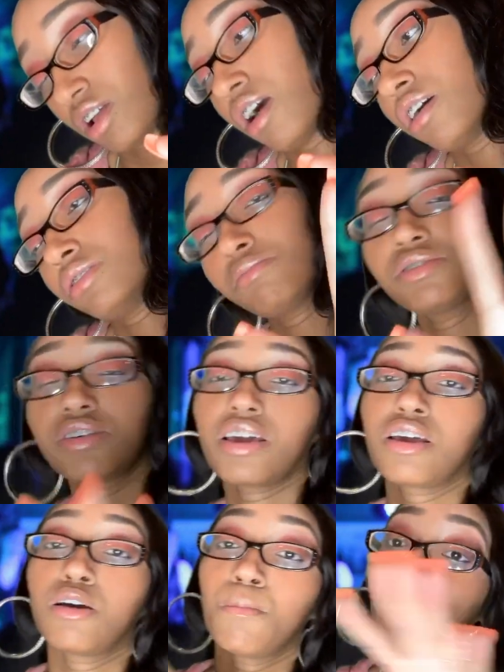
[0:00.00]
y'all. Let me tell
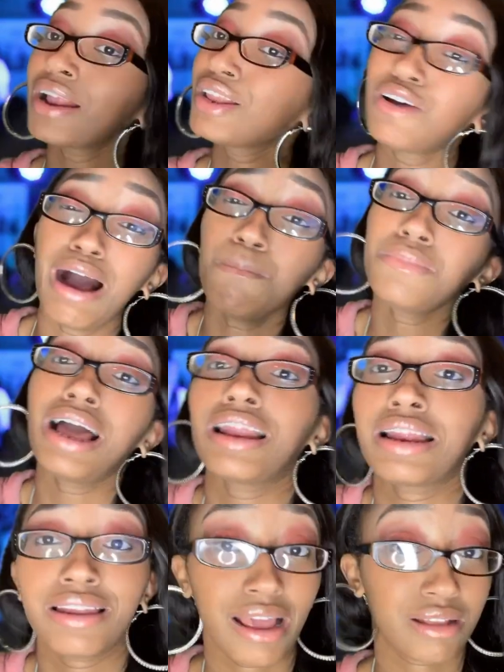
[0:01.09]
you, mind you, I'm not
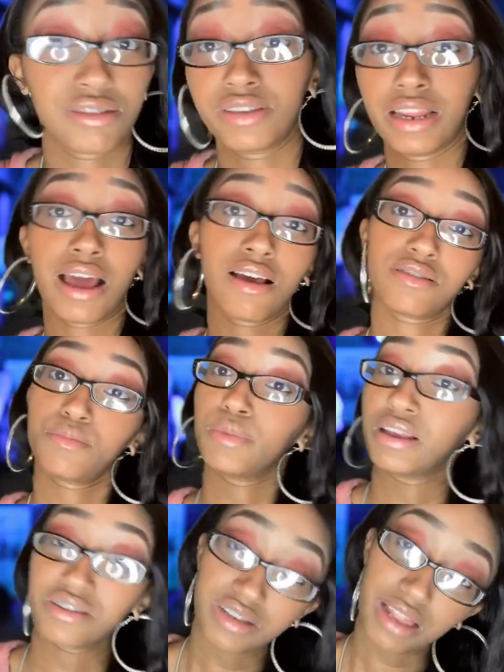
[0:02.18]
a dancing ass
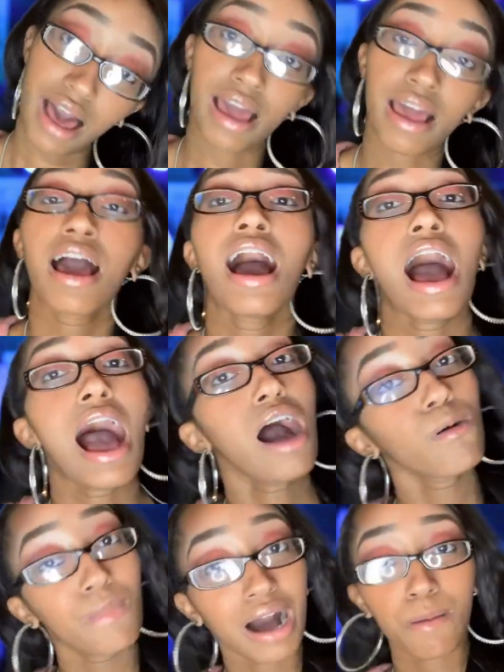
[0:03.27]
bitch. Like,
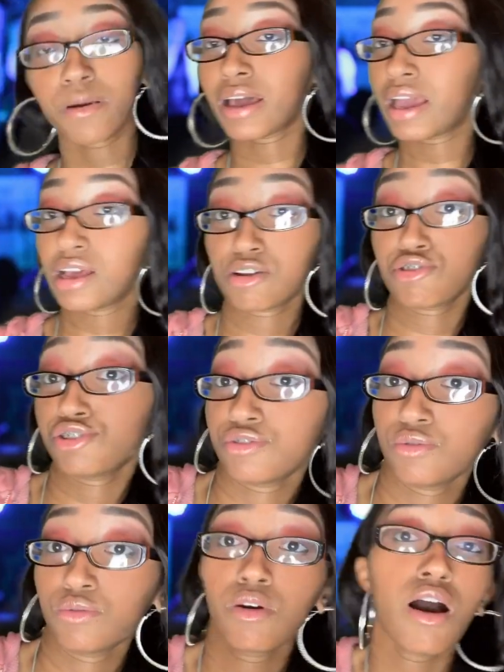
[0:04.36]
I'll bop a head or
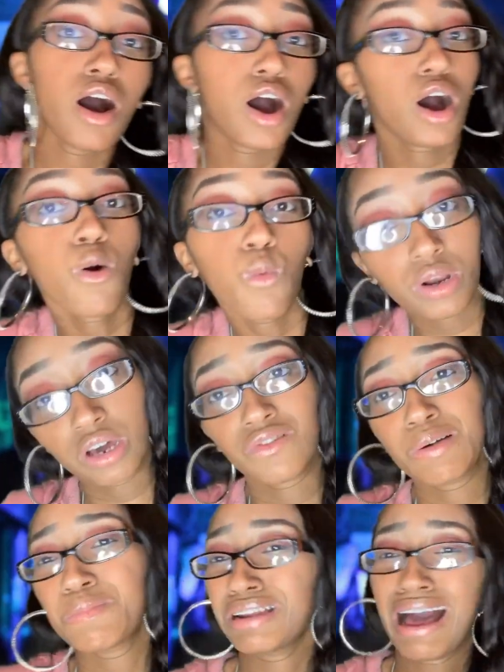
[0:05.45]
two or
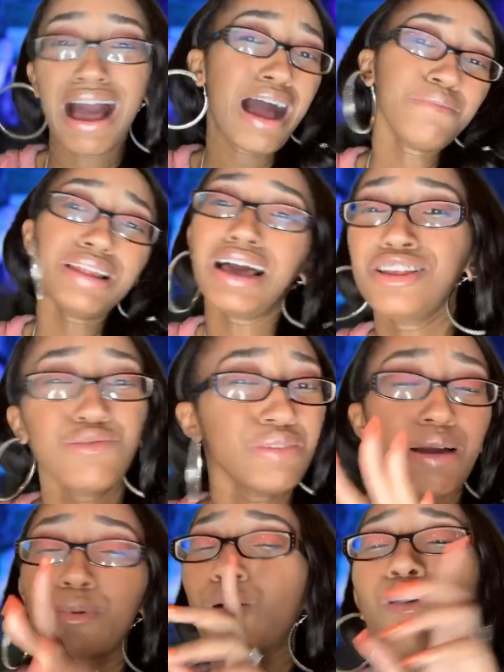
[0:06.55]
whatever, but I'm not,
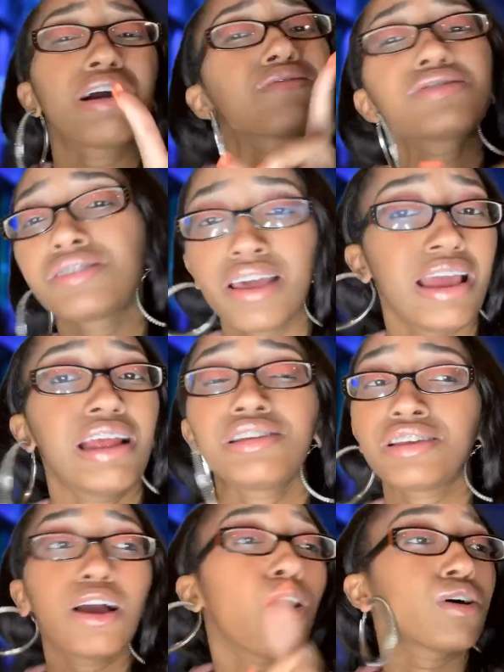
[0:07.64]
you're not gonna ever see
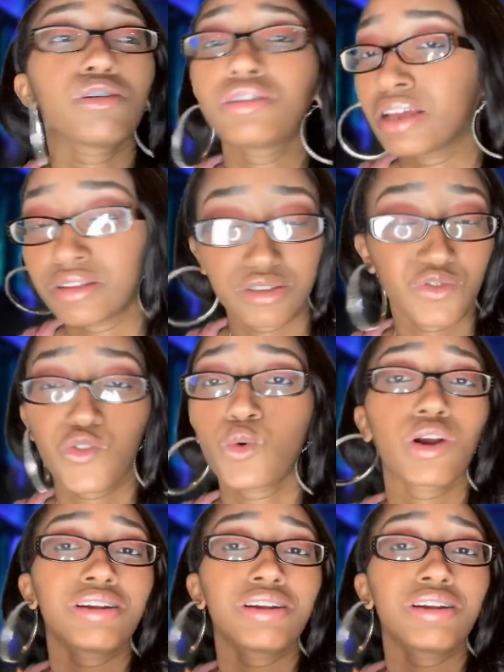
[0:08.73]
Angie on a dance floor